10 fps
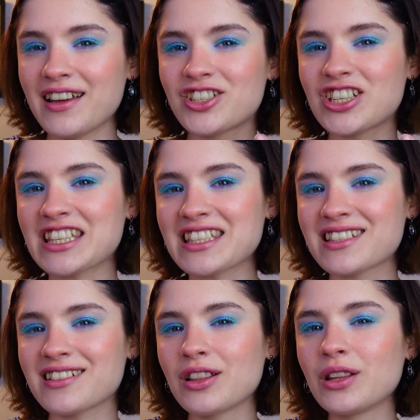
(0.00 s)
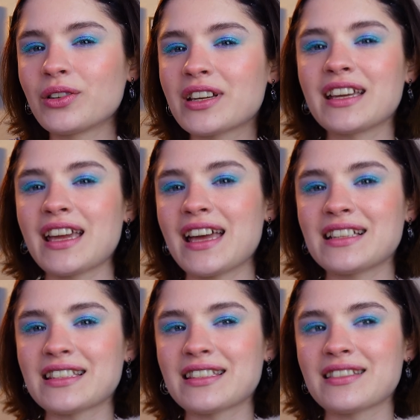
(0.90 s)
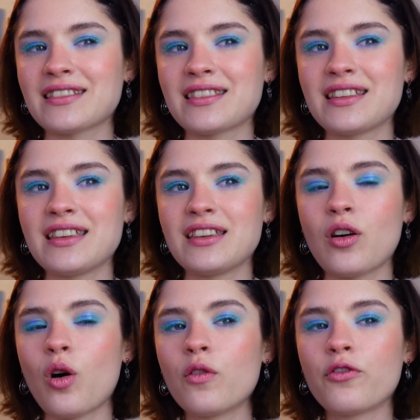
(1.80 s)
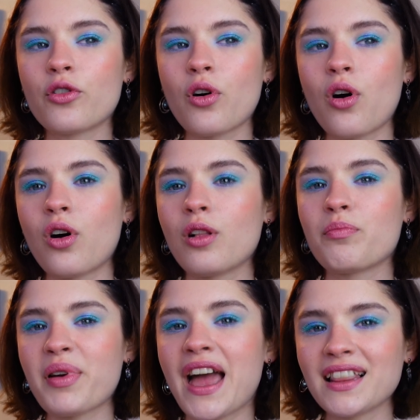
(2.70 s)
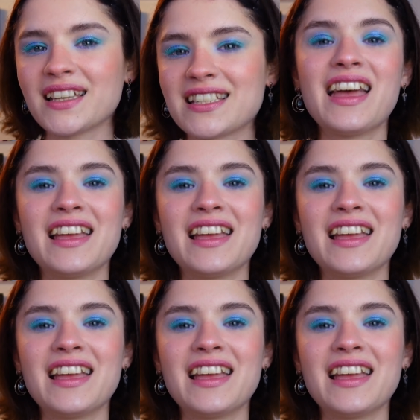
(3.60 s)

just looking at the overall palette,